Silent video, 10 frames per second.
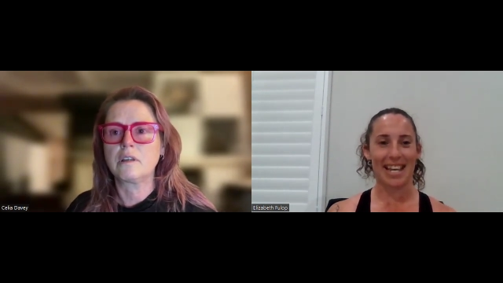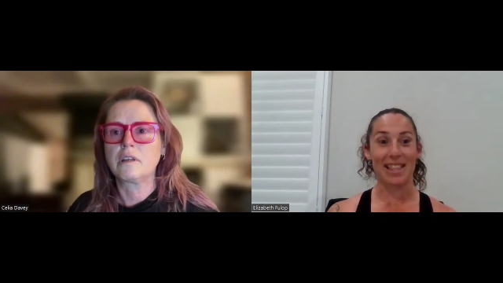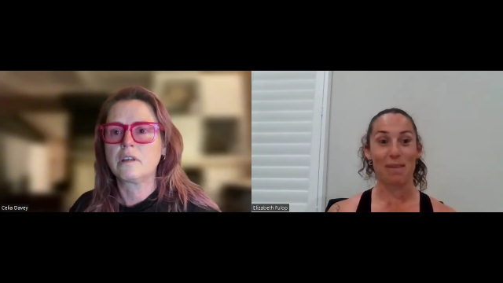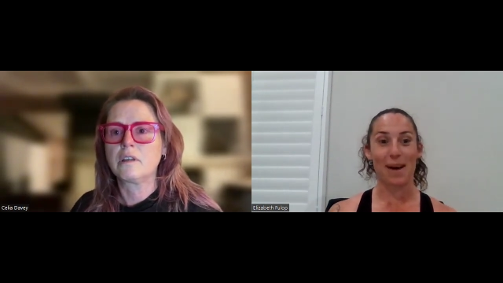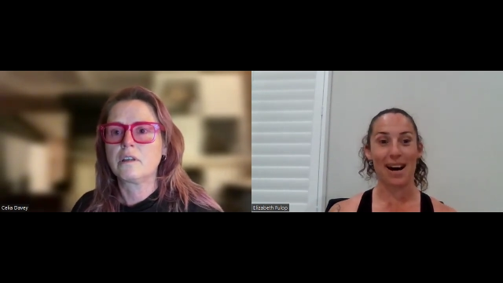
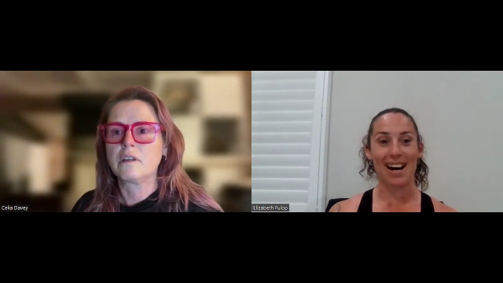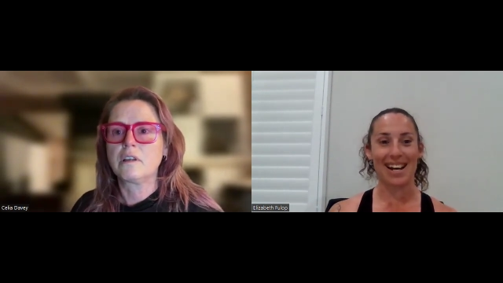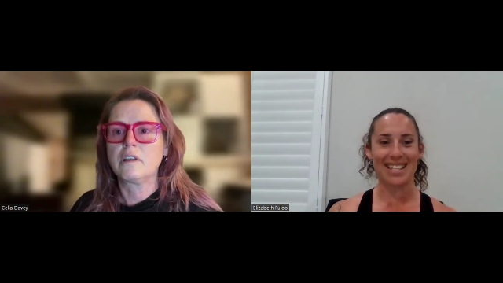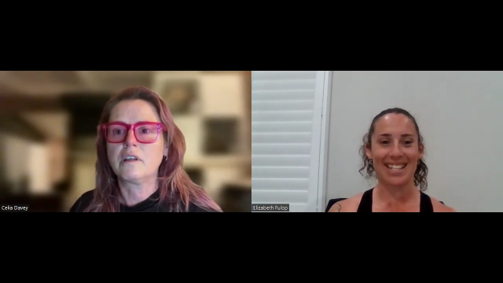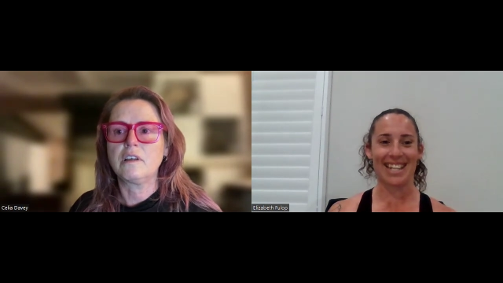Speaker 1: in the
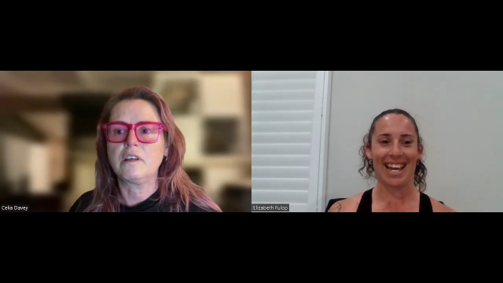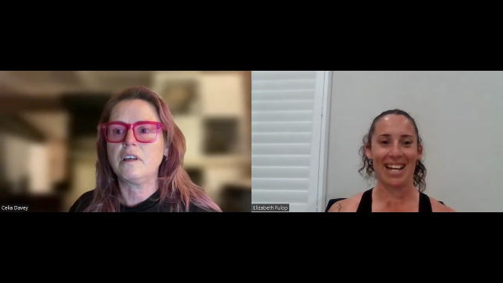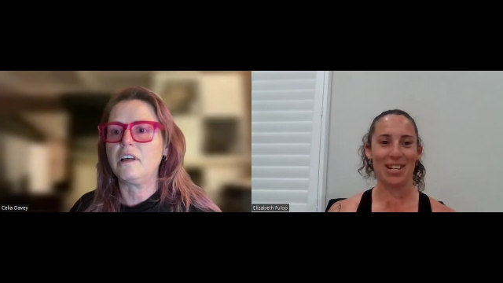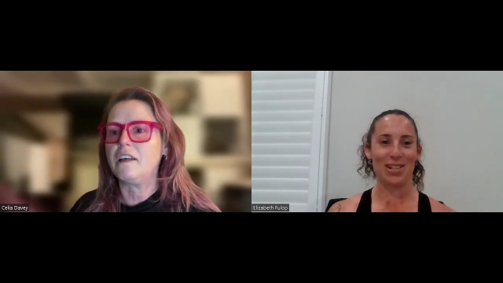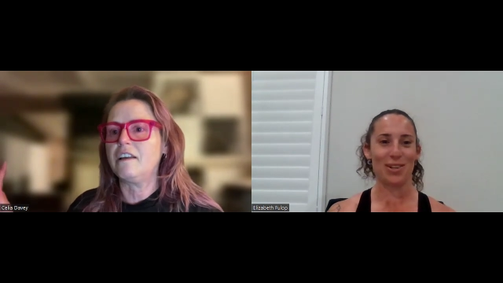past
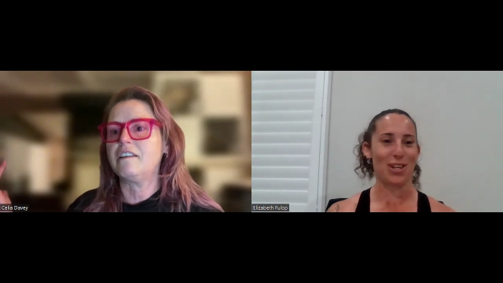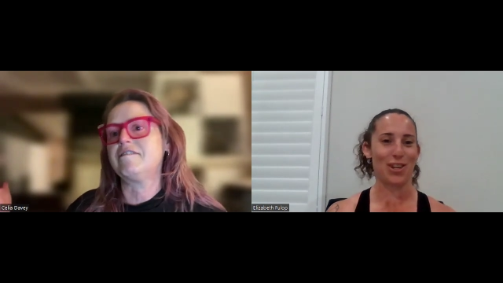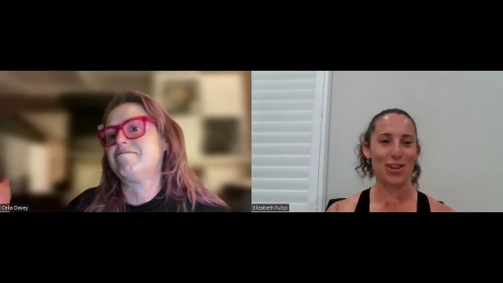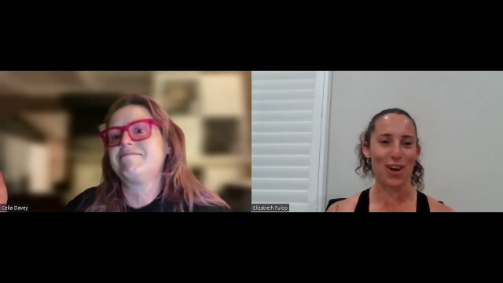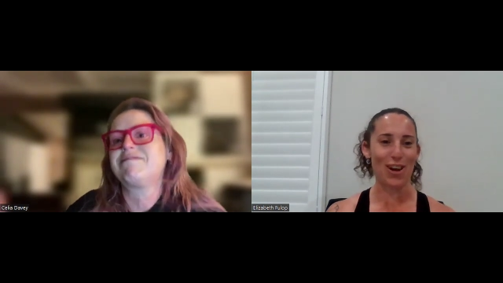and
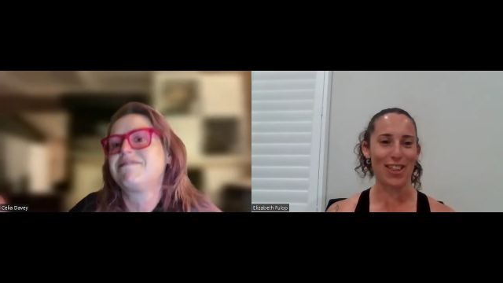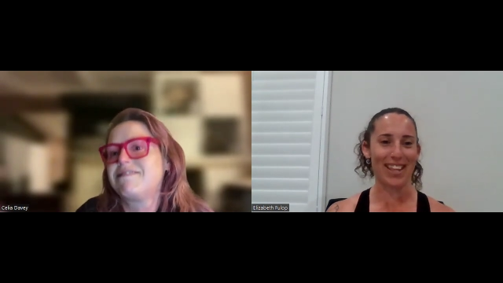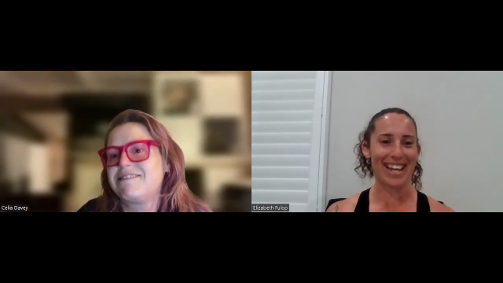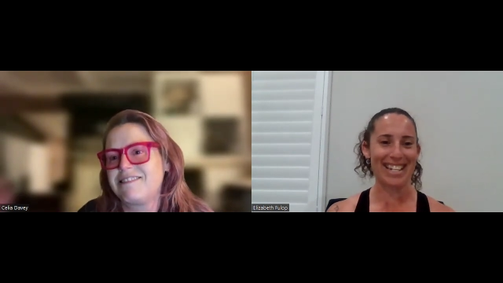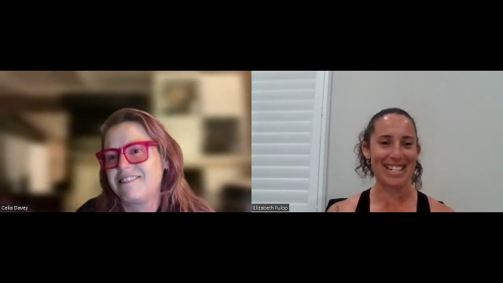you, know
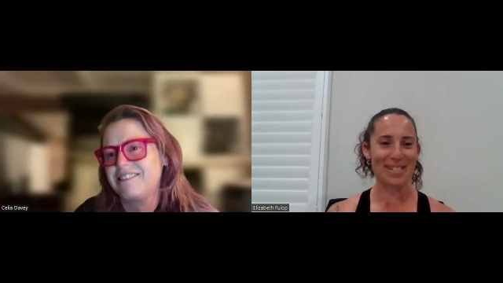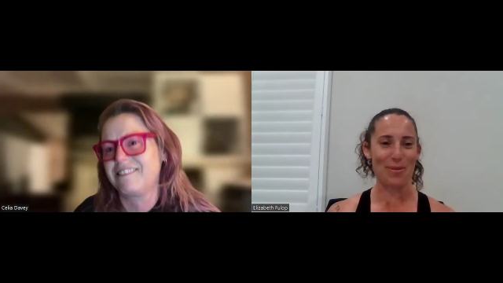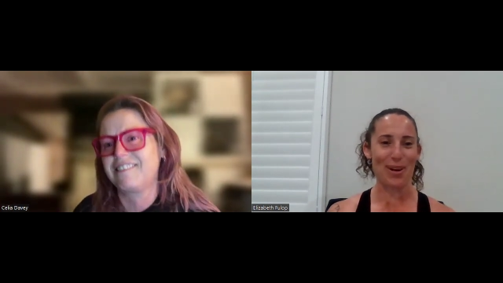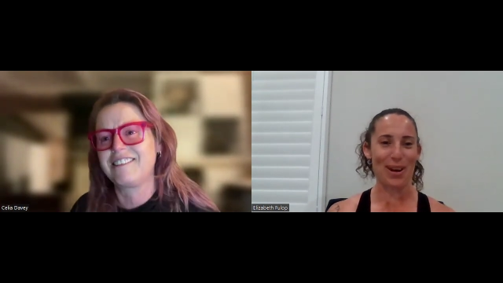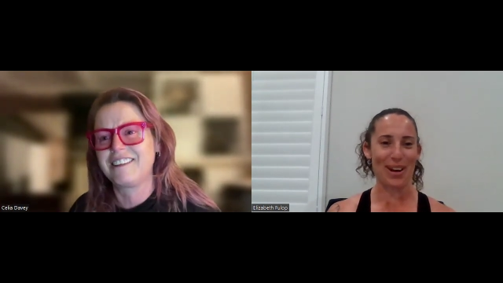that that doesn't
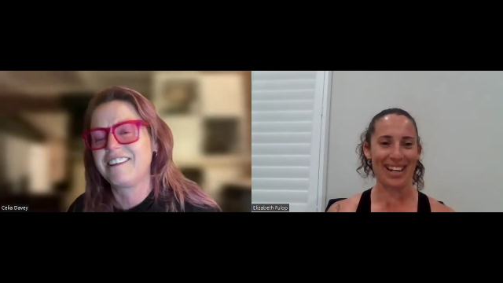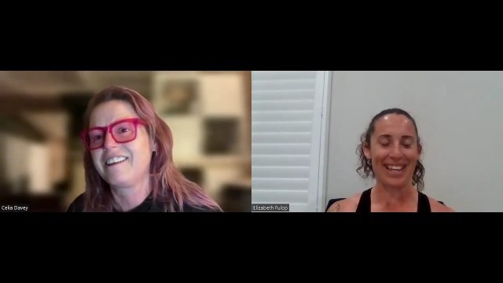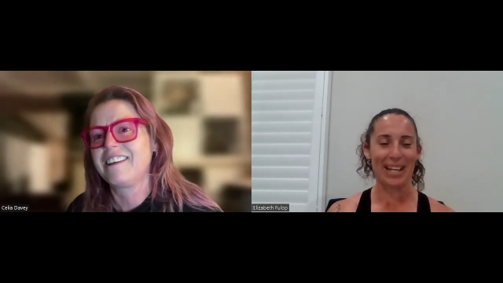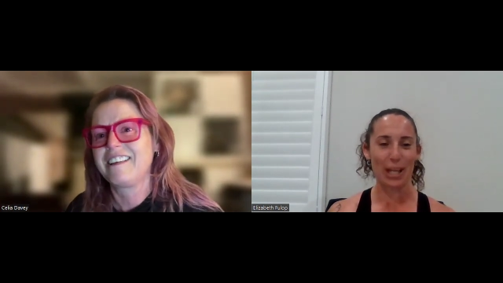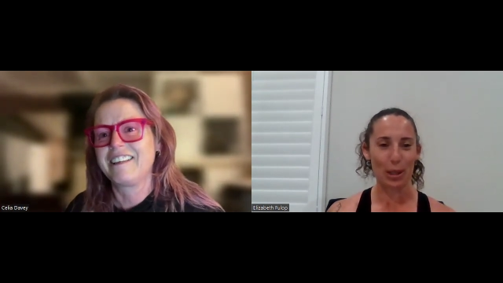work and i
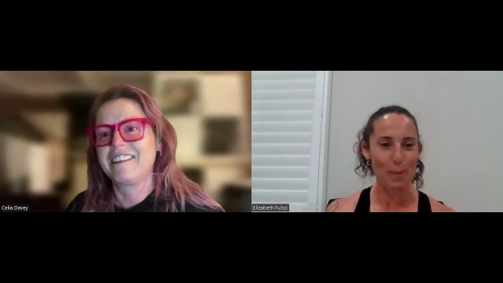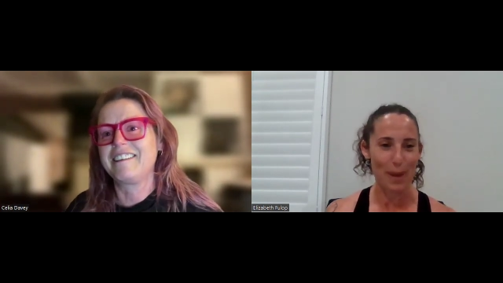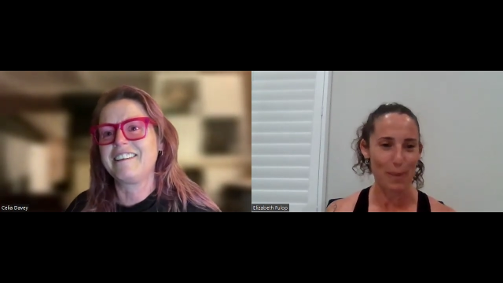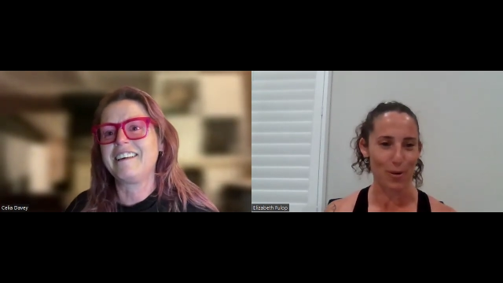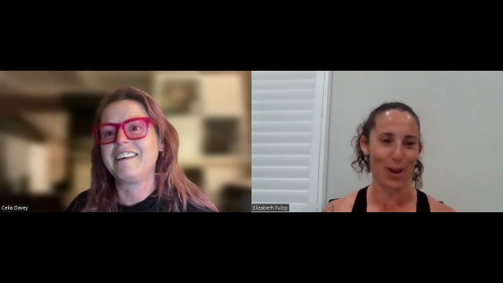think a lot of
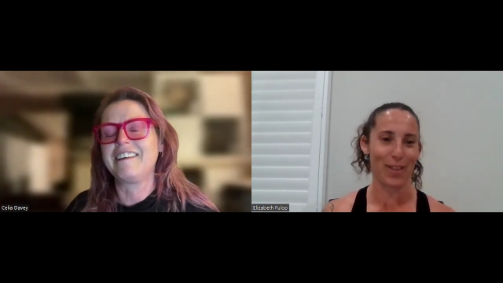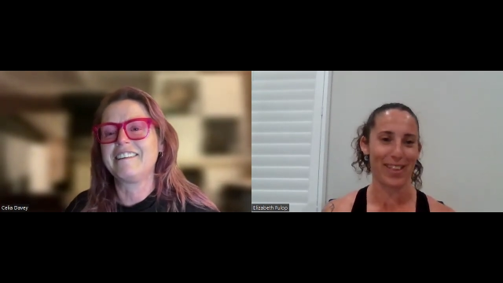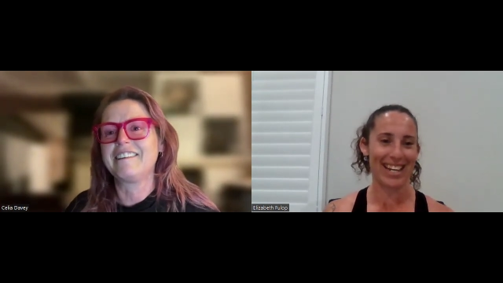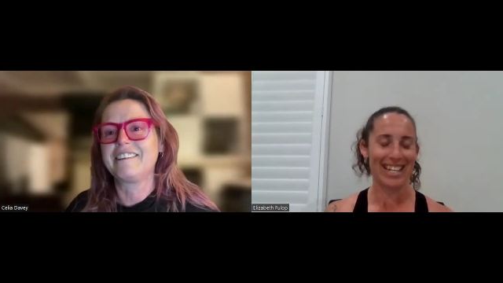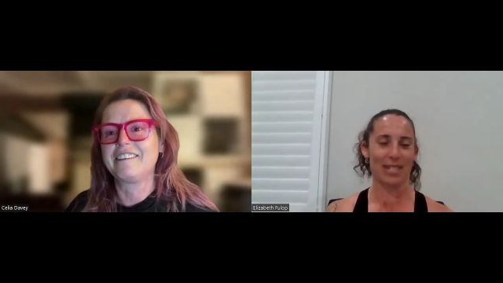people yeah.
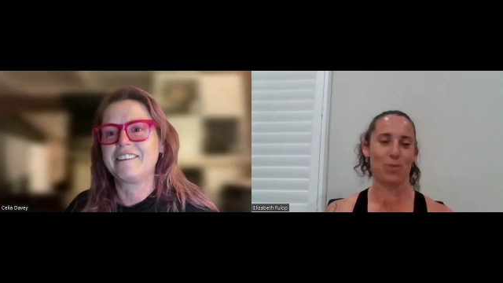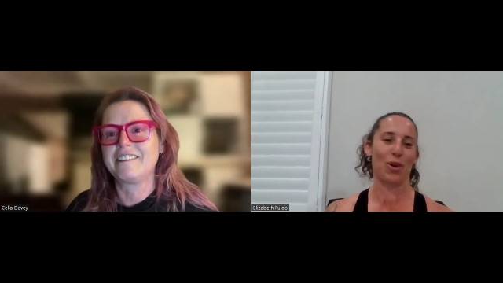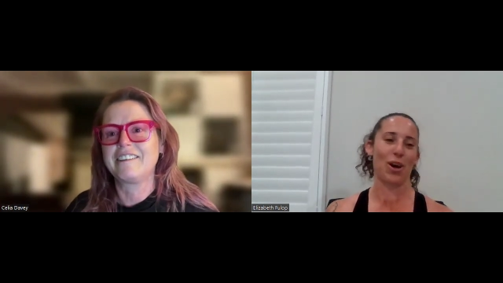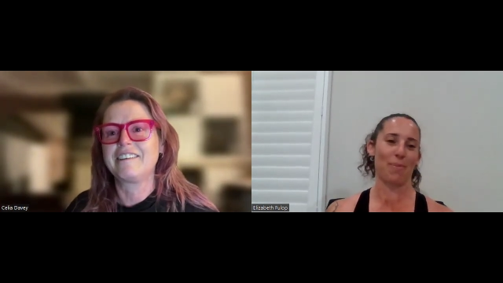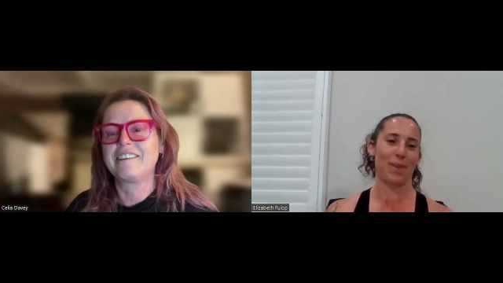it doesn't
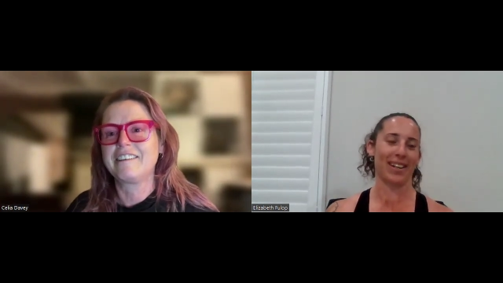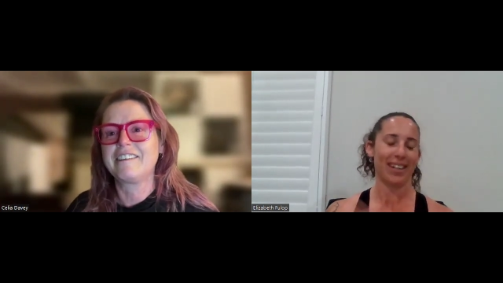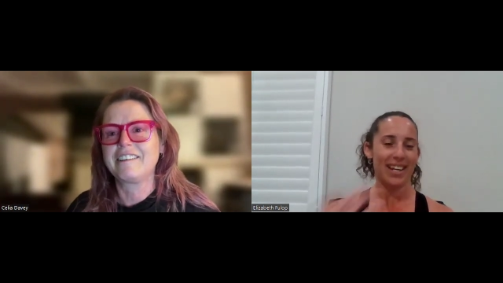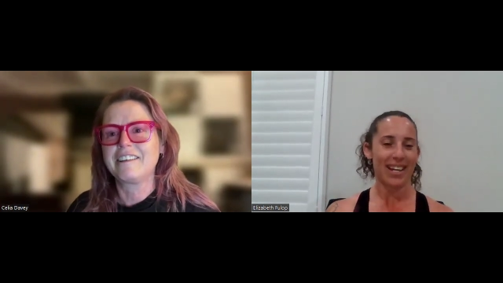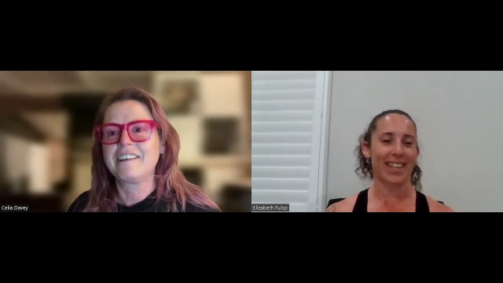work but
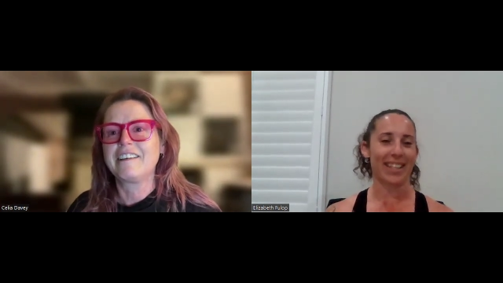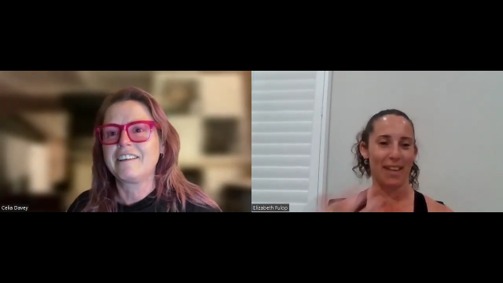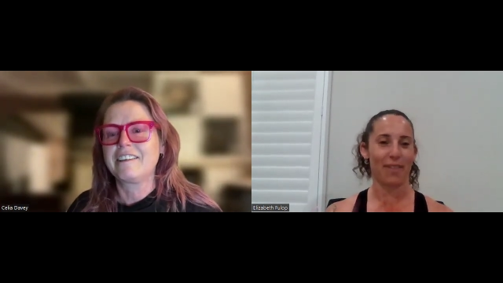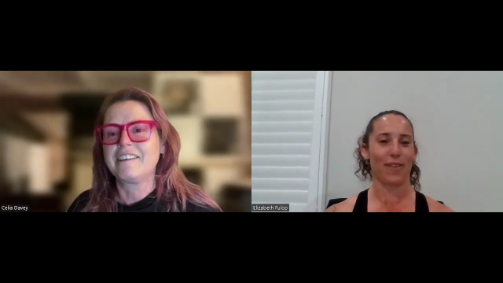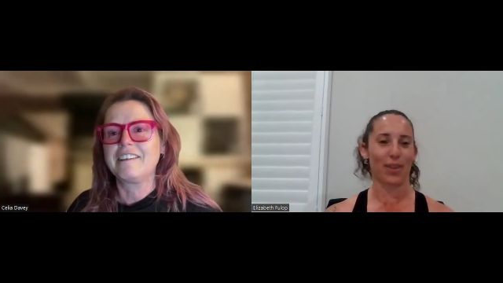i think
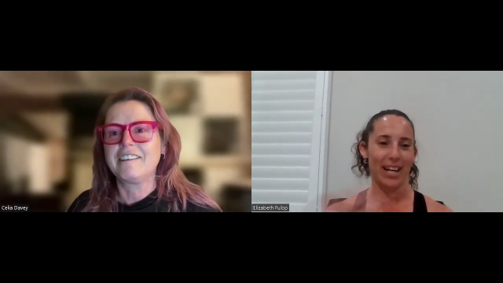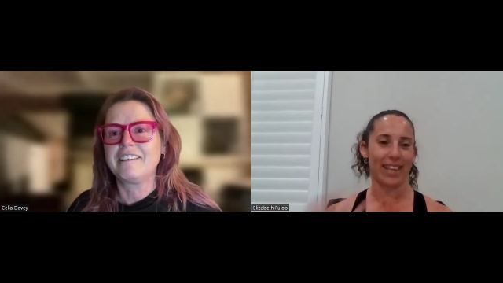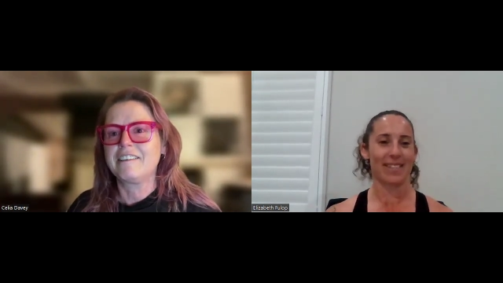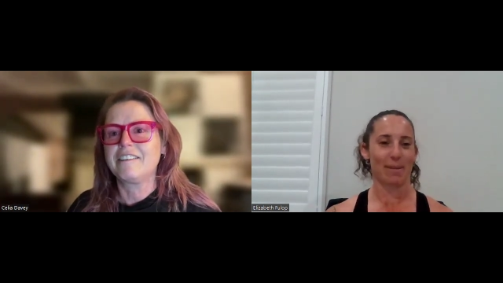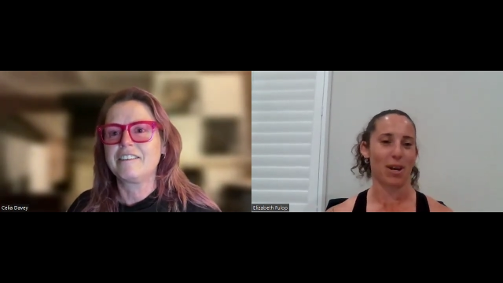they feel
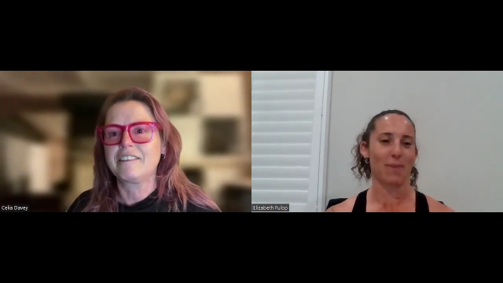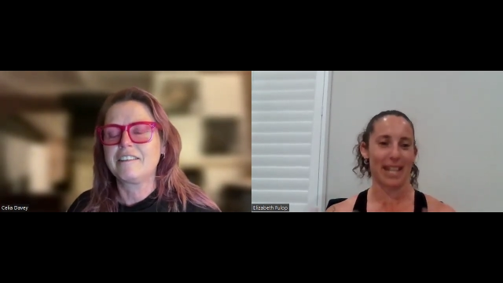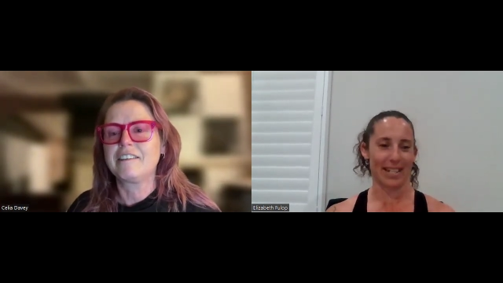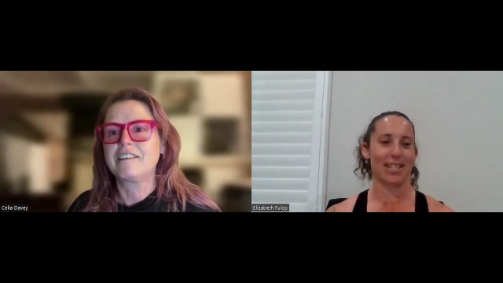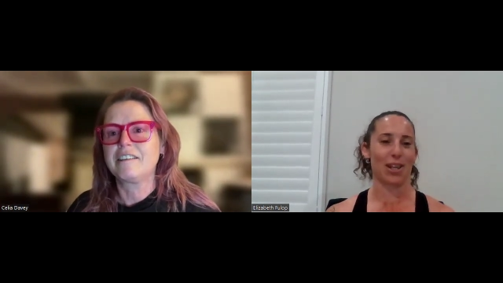like sometimes that's